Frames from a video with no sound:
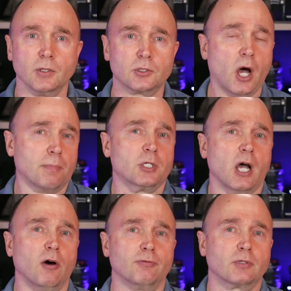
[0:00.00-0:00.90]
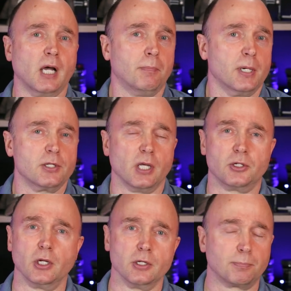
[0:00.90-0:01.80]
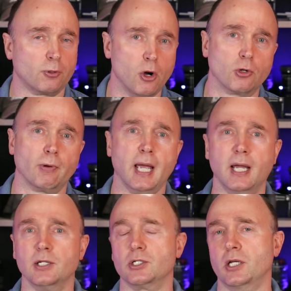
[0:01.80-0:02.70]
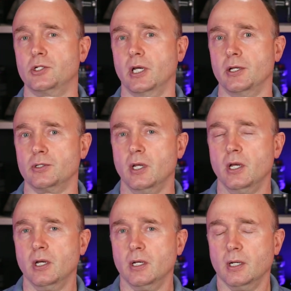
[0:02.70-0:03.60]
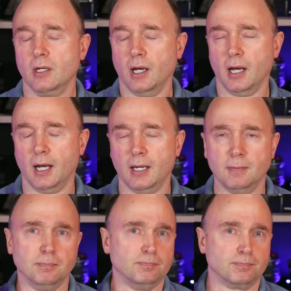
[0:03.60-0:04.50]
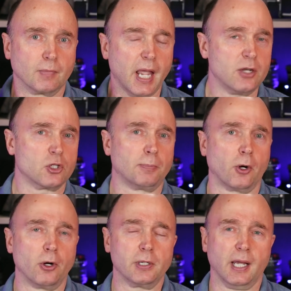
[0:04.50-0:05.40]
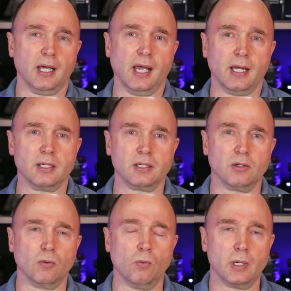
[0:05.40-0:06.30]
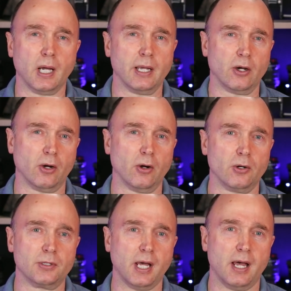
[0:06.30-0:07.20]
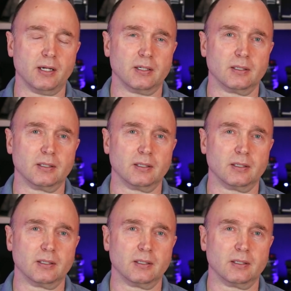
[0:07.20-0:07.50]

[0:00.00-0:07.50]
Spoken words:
top shelf companies such as ProGrade, such as Angelbird, and when I heard that